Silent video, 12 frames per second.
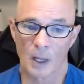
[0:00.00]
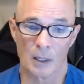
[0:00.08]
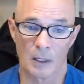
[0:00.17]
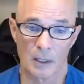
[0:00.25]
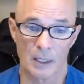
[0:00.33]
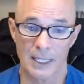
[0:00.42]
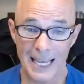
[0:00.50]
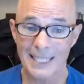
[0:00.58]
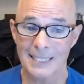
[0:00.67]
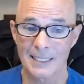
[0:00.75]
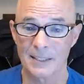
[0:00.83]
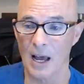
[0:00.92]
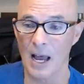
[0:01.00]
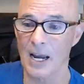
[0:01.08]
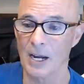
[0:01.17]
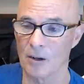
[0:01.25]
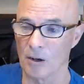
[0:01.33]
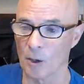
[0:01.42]
Yes, in the
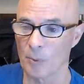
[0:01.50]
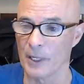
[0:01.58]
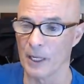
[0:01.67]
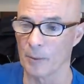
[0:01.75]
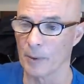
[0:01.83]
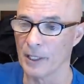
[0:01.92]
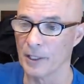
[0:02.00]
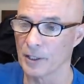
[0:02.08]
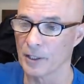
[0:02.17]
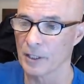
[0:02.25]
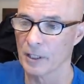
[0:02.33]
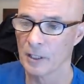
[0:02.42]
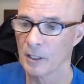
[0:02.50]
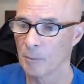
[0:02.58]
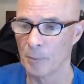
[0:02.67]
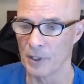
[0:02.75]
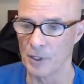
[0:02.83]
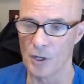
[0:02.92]
higher RPM ranges,
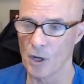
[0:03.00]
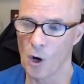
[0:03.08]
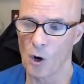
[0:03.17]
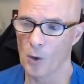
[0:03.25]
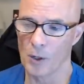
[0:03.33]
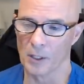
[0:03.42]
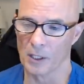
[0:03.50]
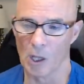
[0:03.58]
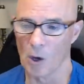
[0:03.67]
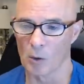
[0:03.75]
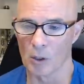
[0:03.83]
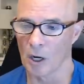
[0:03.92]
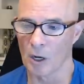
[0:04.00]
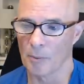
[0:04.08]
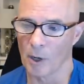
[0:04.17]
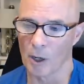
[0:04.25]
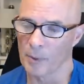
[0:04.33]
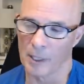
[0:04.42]
but no in the lower
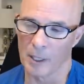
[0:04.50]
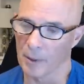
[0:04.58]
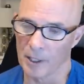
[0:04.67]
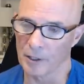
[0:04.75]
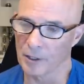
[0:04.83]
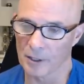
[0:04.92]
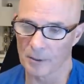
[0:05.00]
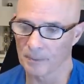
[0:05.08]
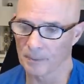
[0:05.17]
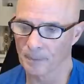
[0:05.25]
RPM ranges.